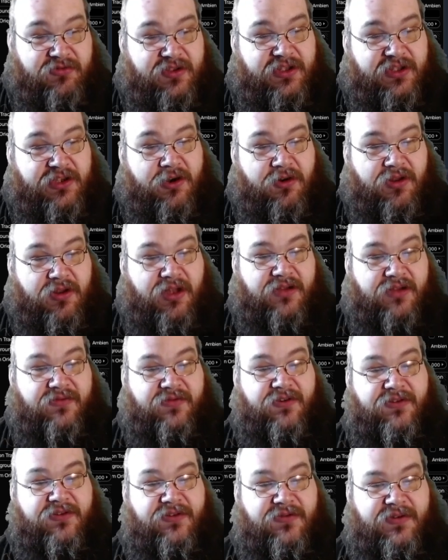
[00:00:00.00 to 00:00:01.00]
really go a lot
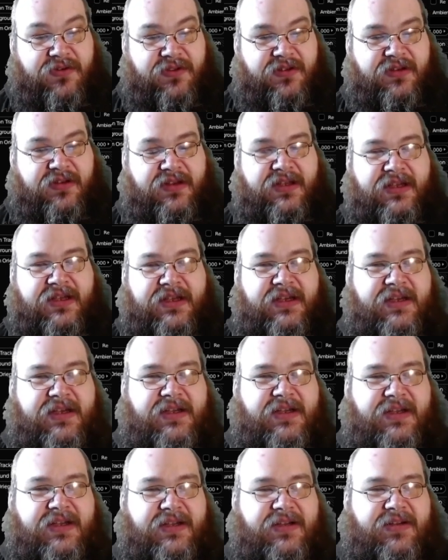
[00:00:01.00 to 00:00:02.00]
further with it.
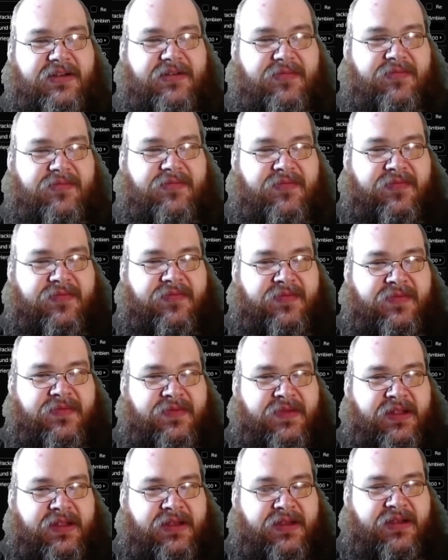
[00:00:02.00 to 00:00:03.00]

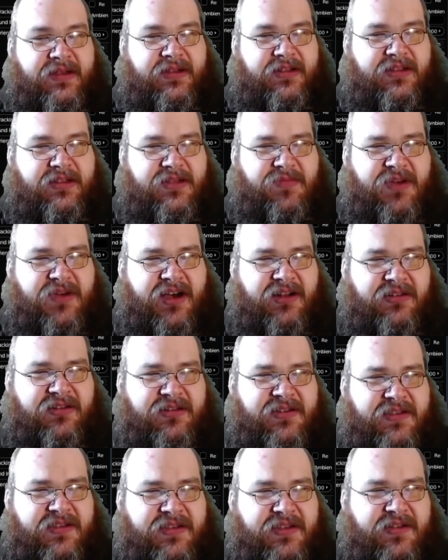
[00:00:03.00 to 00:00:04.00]
The model
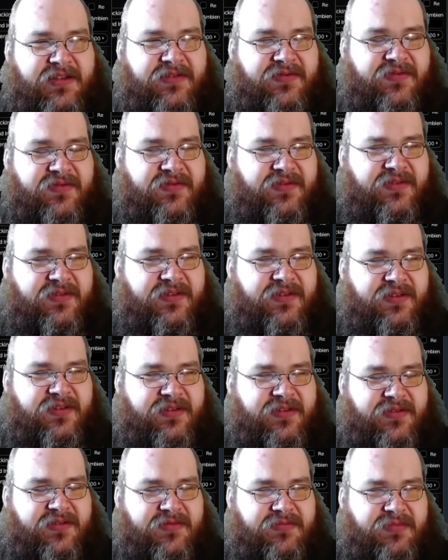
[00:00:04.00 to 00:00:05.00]
itself
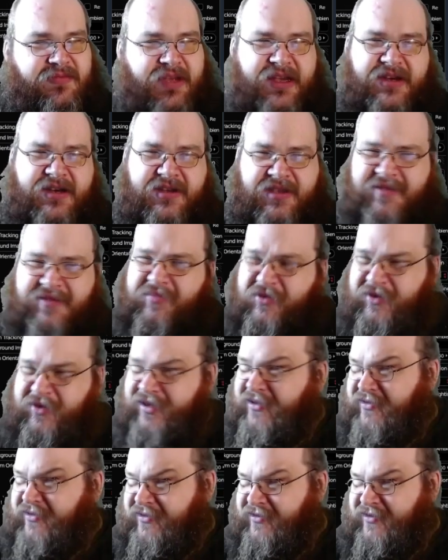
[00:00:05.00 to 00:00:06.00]
may disappoint
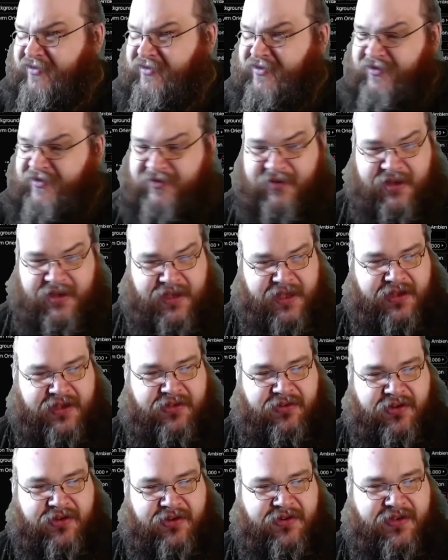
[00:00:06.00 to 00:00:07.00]
you, right? And
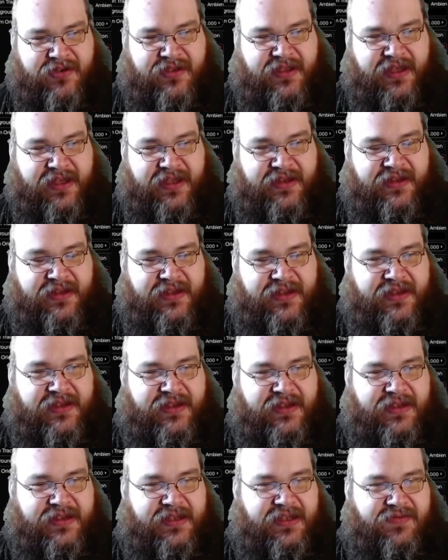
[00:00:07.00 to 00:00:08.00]
you'll notice that
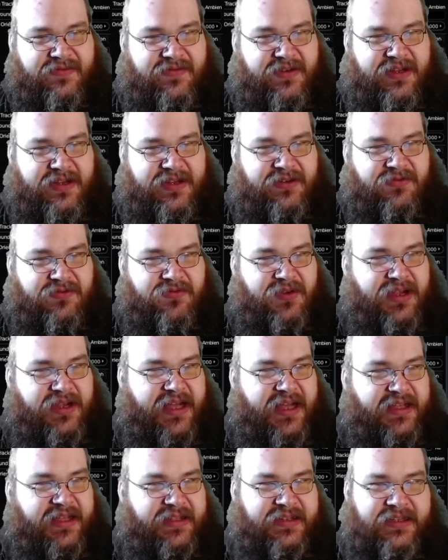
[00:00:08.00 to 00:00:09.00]
even in
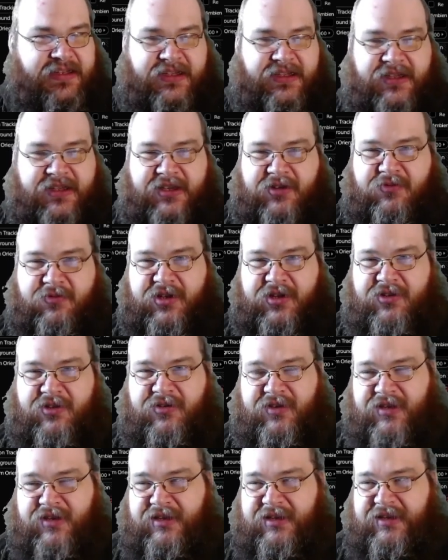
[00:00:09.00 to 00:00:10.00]
reality, like when you
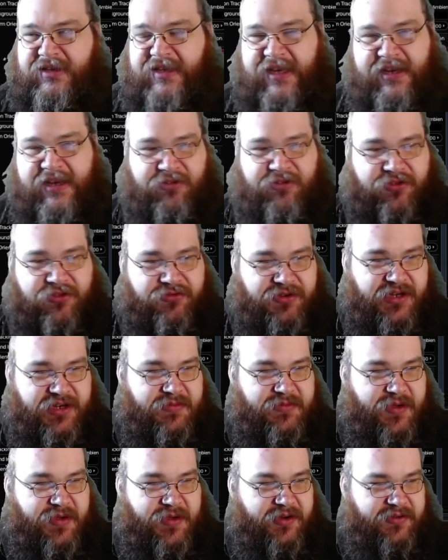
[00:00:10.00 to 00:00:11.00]
get a 3D
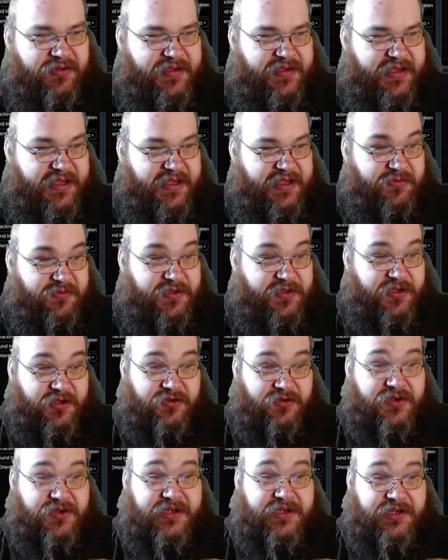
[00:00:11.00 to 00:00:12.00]
model, say that was
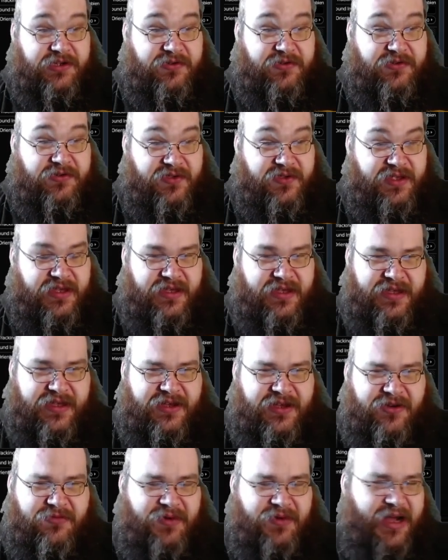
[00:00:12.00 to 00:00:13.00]
screen used,
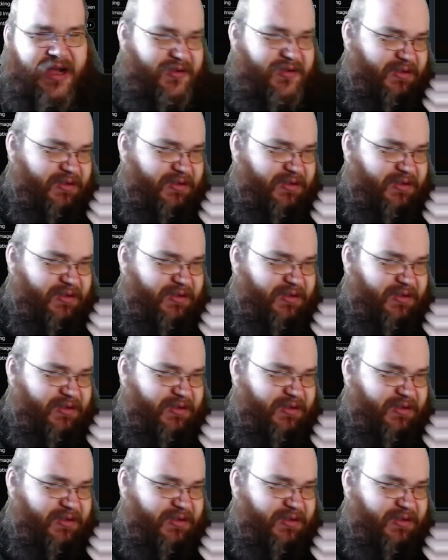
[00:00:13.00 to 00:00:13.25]
wow,